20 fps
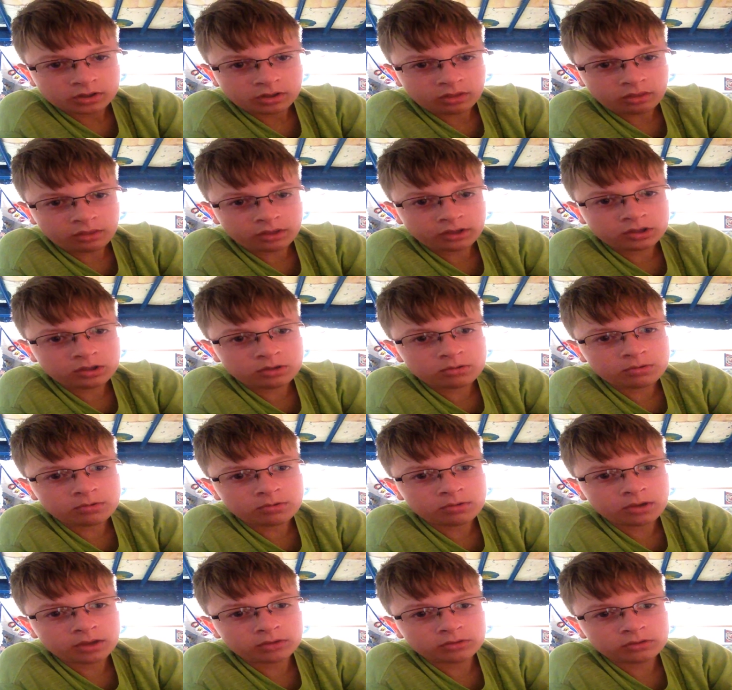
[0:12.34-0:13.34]
thank
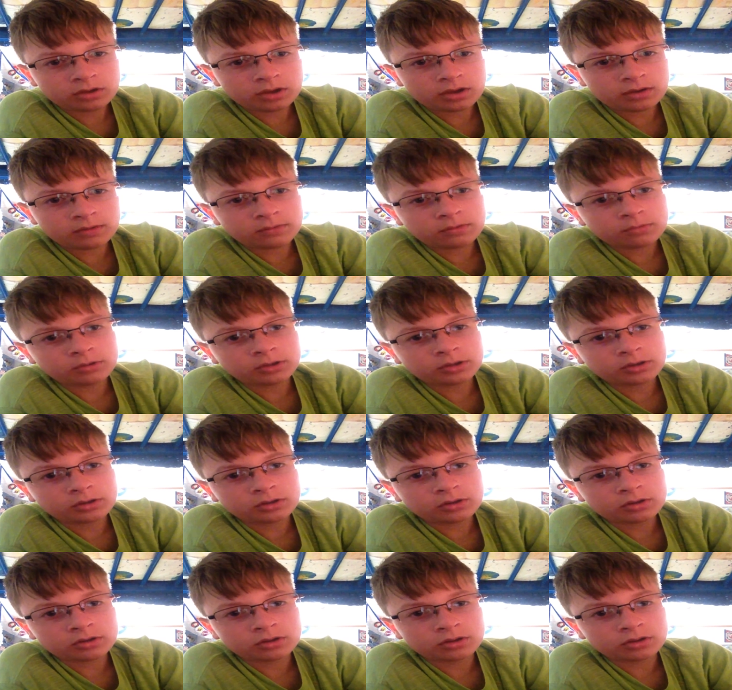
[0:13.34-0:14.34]
you to everyone